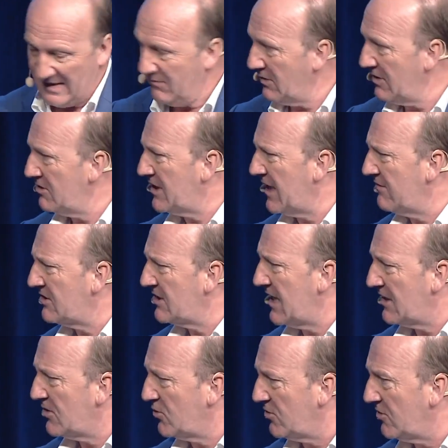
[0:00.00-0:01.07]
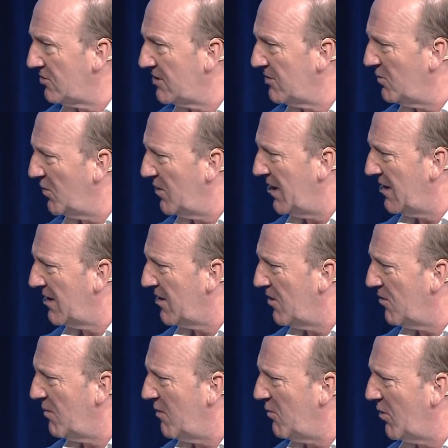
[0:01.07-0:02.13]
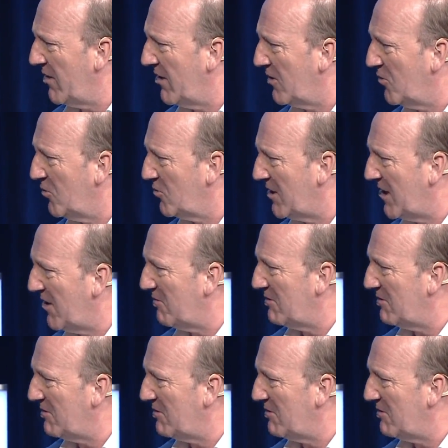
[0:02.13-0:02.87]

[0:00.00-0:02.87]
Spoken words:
We used to have Statoil, didn't we? I can't remember what they're called now.